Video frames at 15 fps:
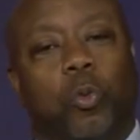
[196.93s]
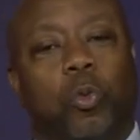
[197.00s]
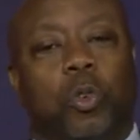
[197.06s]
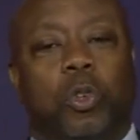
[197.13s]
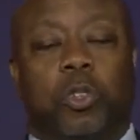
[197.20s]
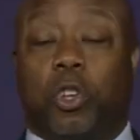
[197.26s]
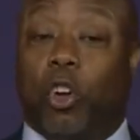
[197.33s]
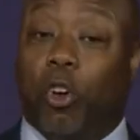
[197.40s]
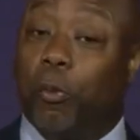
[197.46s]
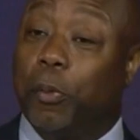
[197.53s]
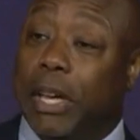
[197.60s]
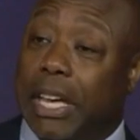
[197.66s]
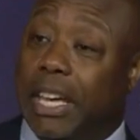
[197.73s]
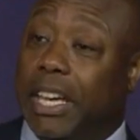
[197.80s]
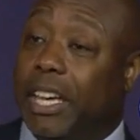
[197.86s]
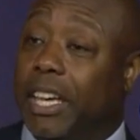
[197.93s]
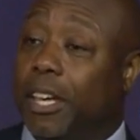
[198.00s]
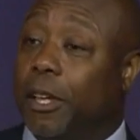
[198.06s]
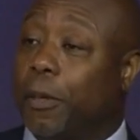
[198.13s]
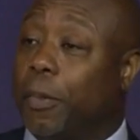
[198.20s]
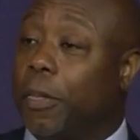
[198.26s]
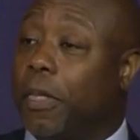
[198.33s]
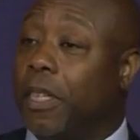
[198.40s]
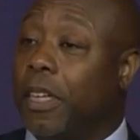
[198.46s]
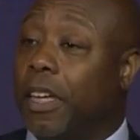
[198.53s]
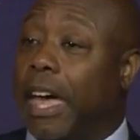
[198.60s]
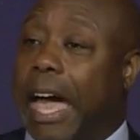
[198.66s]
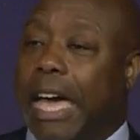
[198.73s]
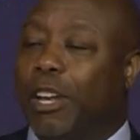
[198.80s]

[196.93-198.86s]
told me, I